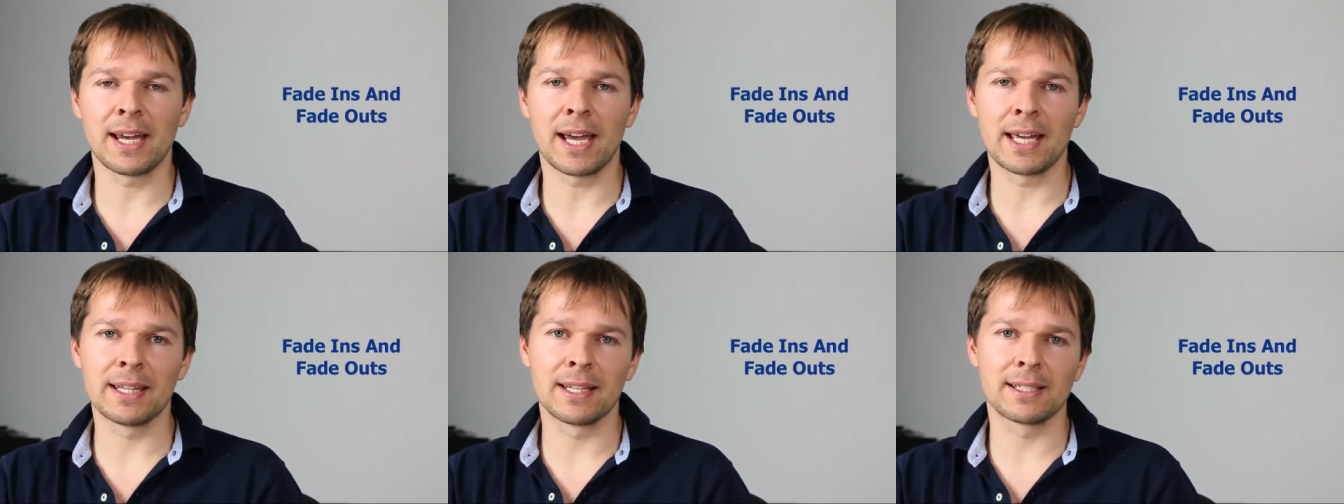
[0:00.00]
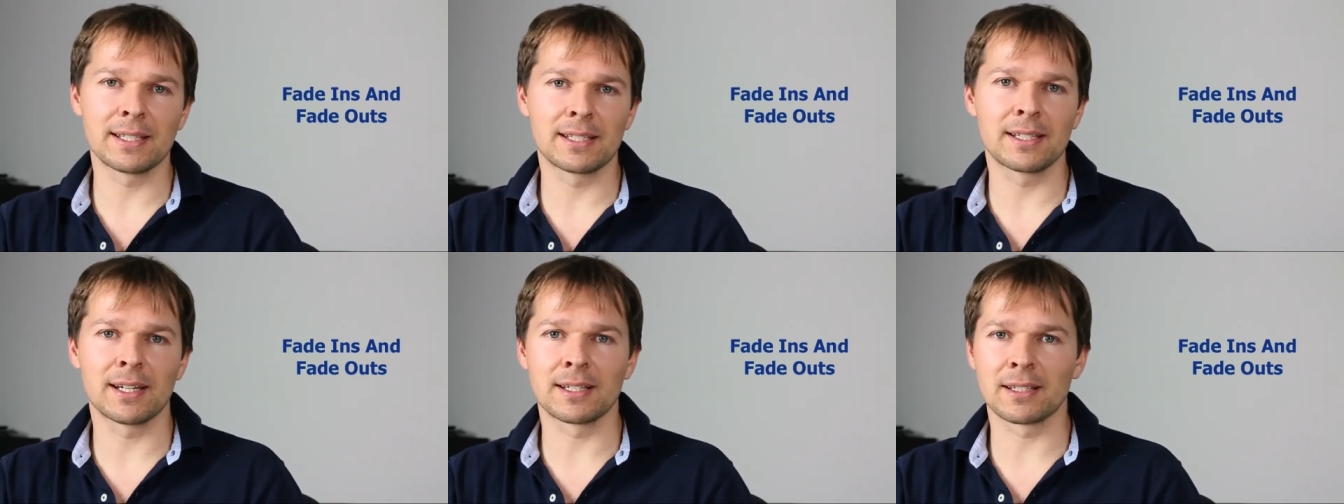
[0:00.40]
And this
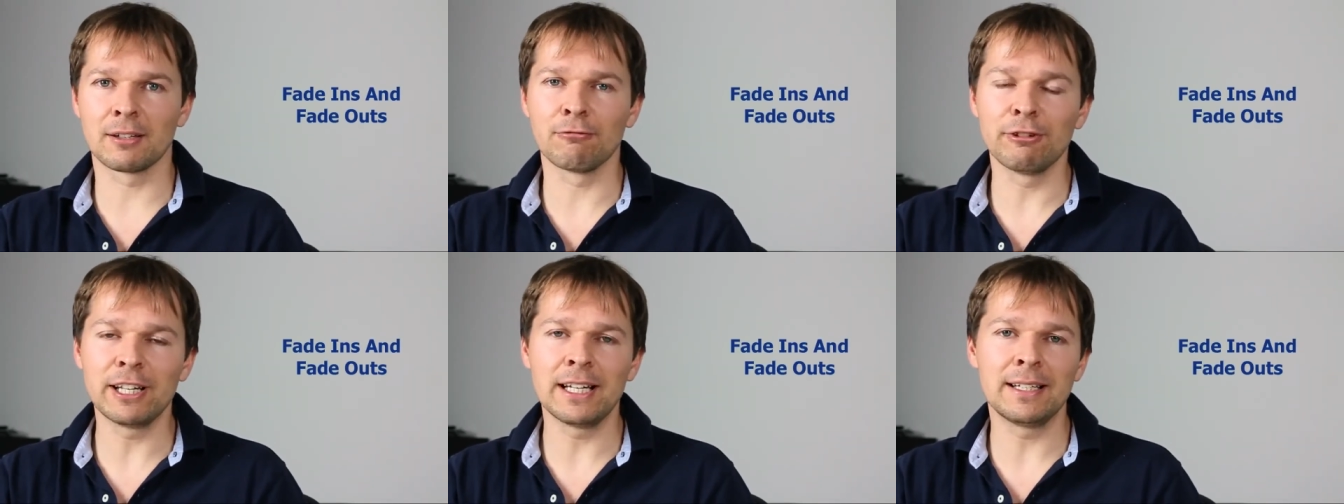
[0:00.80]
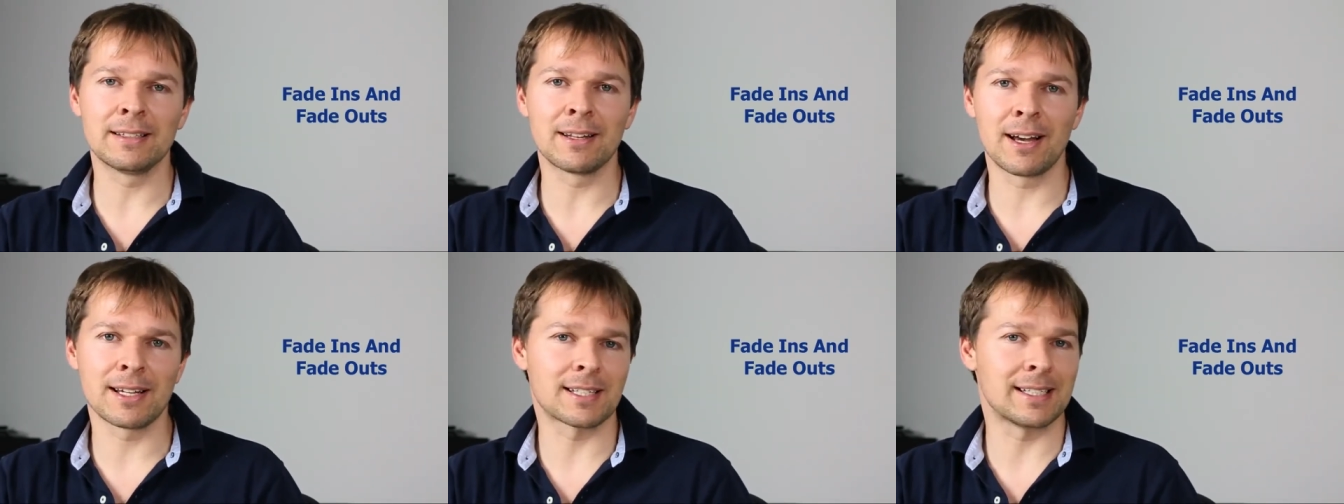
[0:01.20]
is just a really
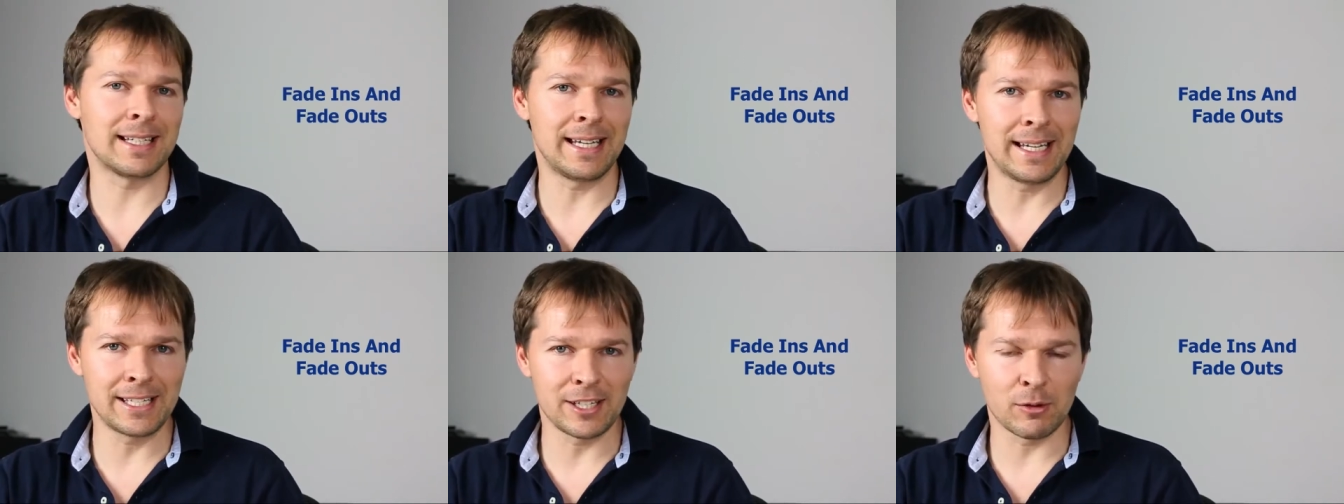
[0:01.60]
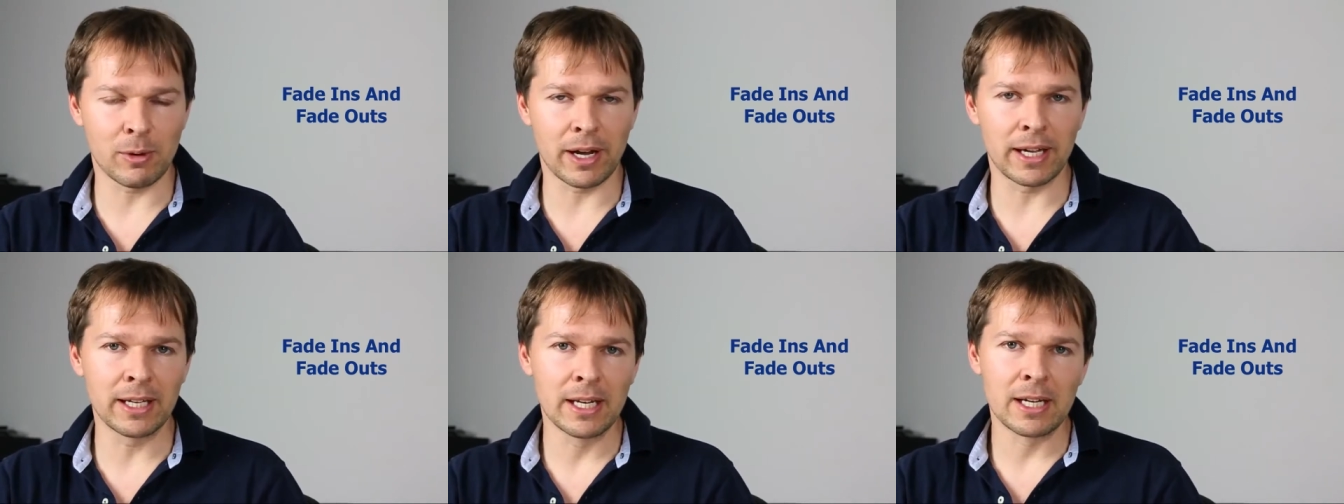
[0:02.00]
nice and easy
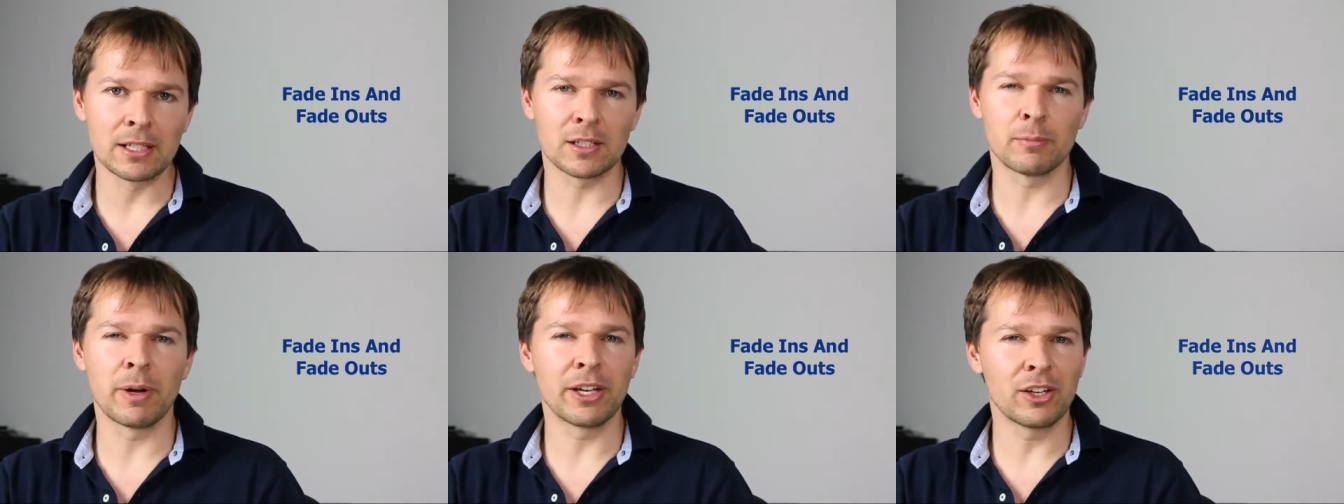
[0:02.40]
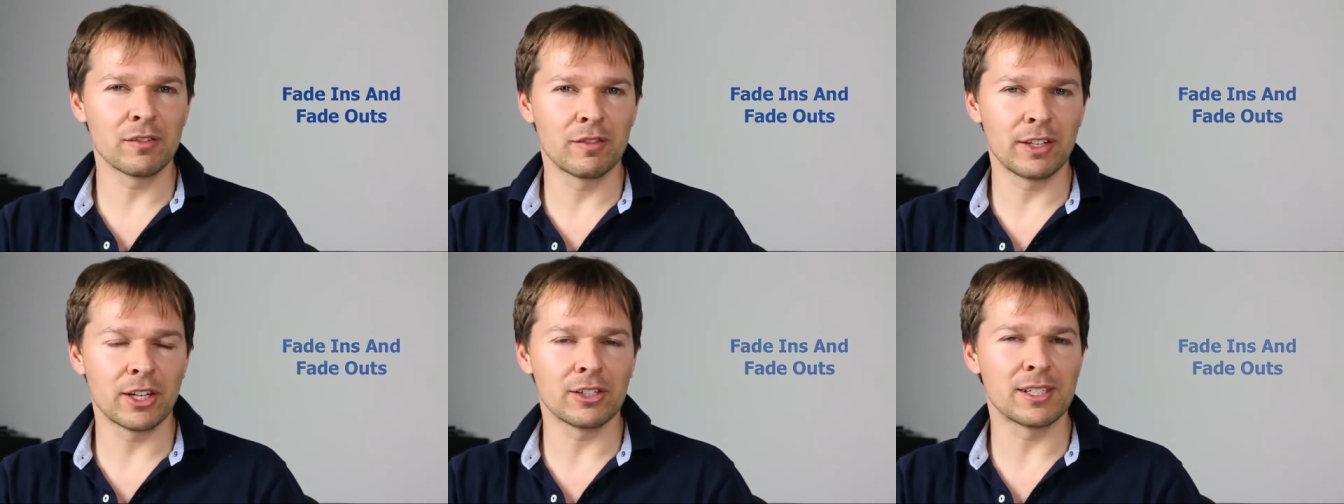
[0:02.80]
way to make
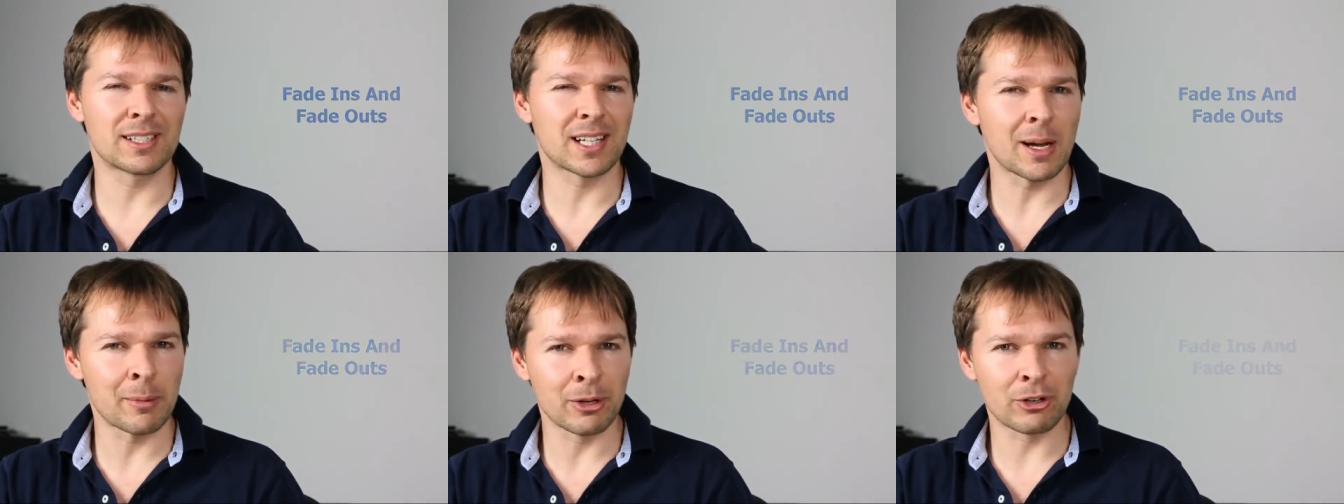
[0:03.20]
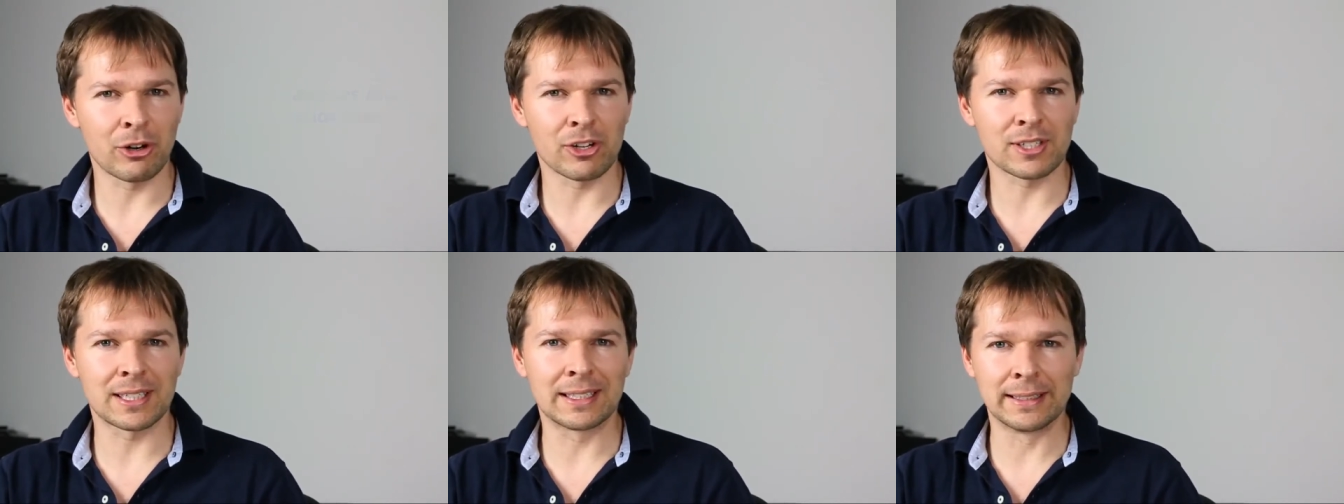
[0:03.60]
your video just come
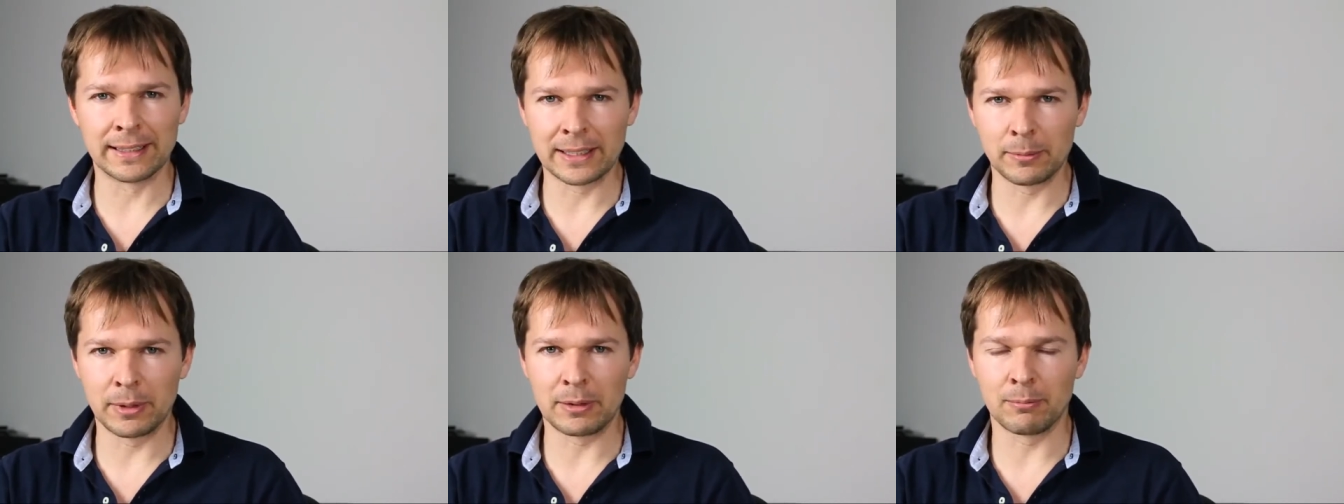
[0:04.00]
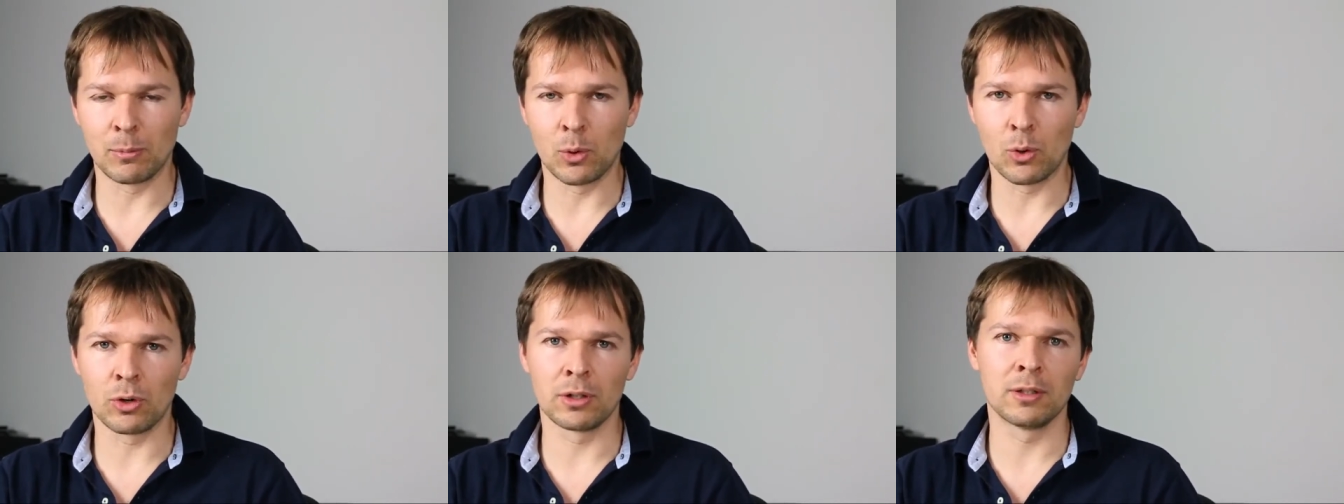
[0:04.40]
across a little bit
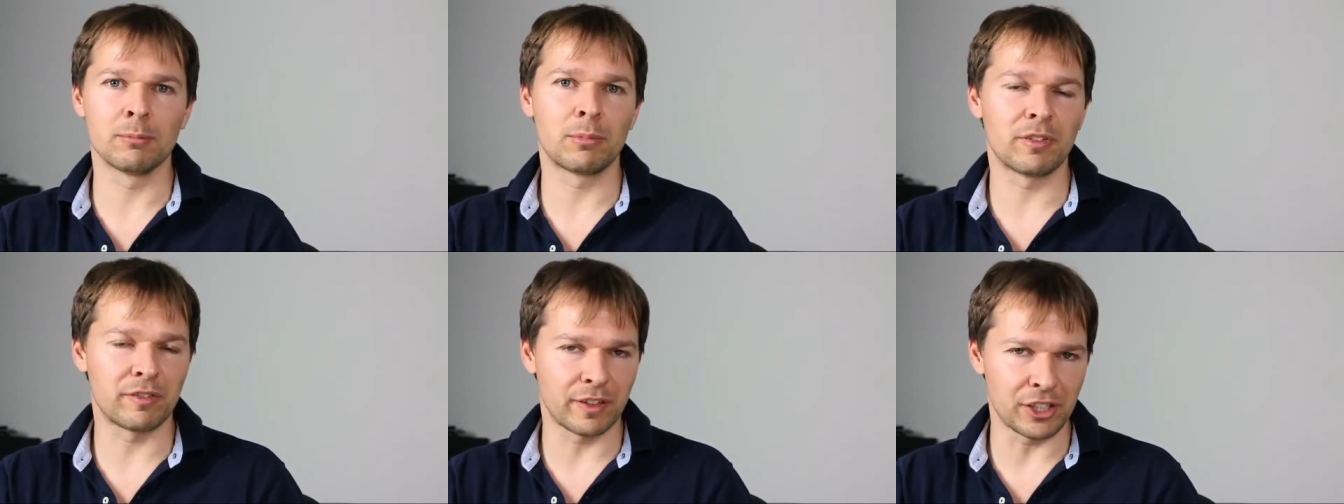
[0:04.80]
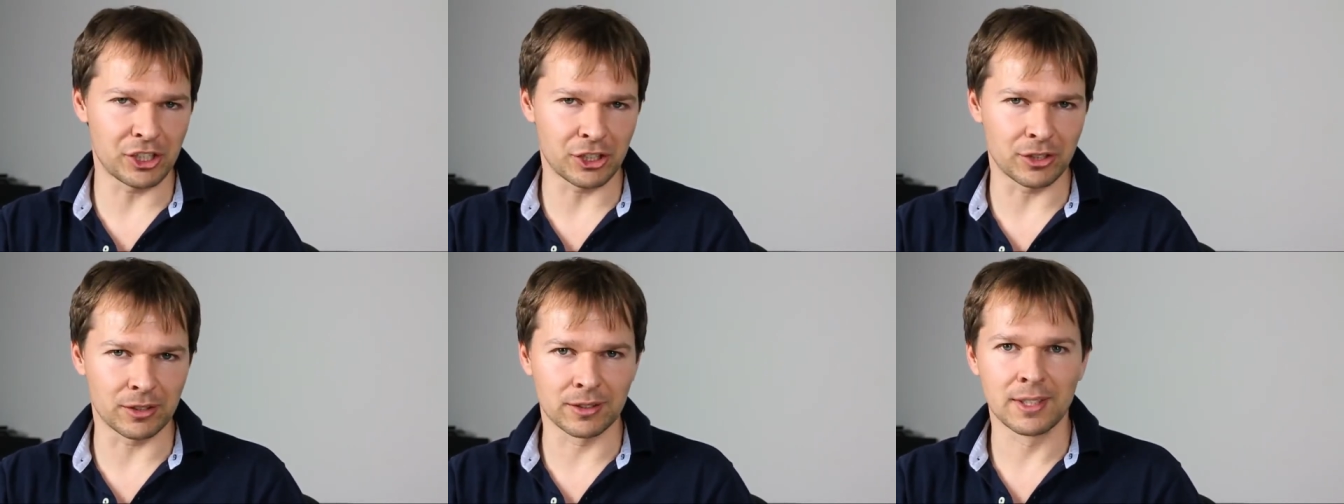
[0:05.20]
more
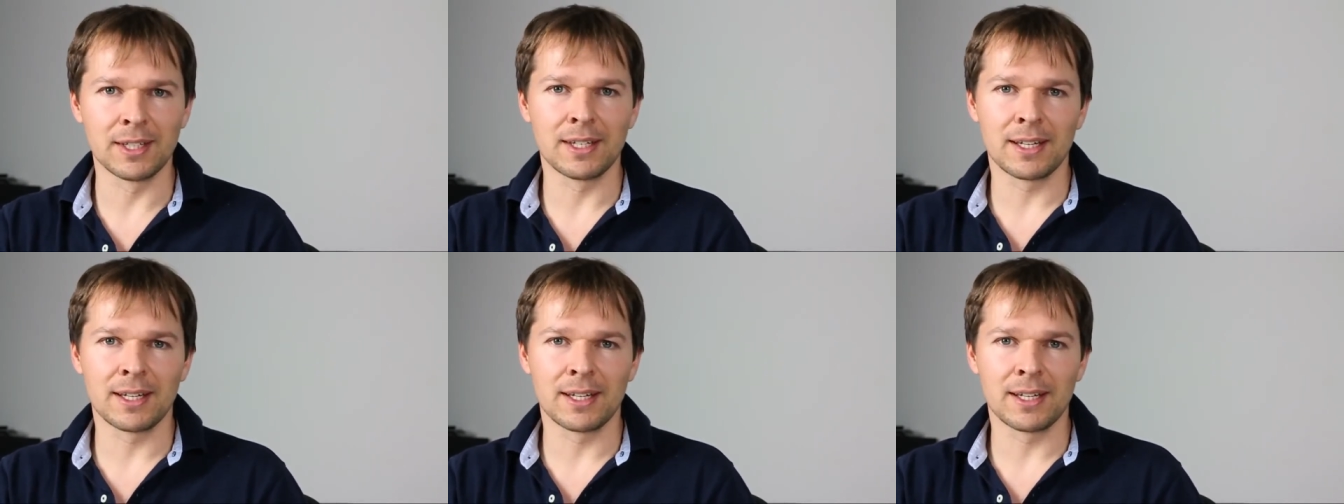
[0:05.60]
professional.